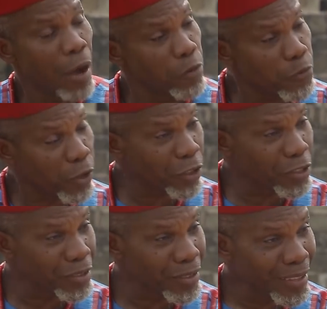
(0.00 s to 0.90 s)
Have we
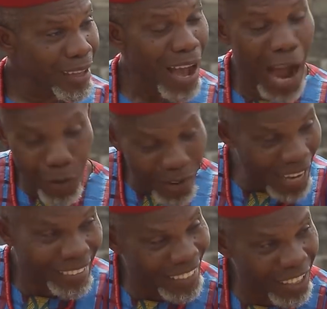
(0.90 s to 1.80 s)
forgotten? How
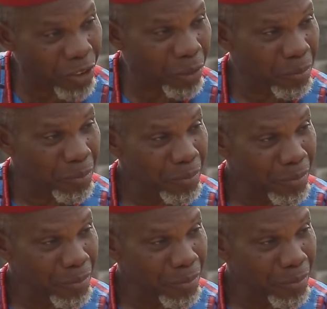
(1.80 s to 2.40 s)
can they come?